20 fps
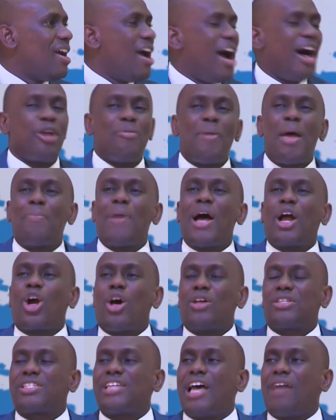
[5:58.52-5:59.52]
I remember
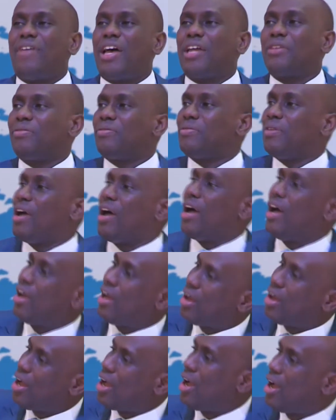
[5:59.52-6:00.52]
God's servant,
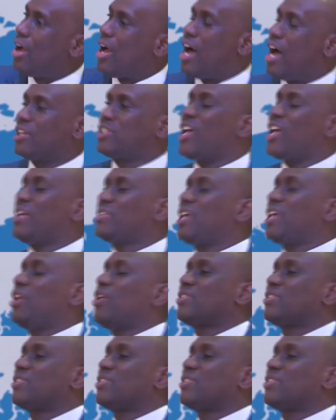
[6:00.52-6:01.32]
our chancellor,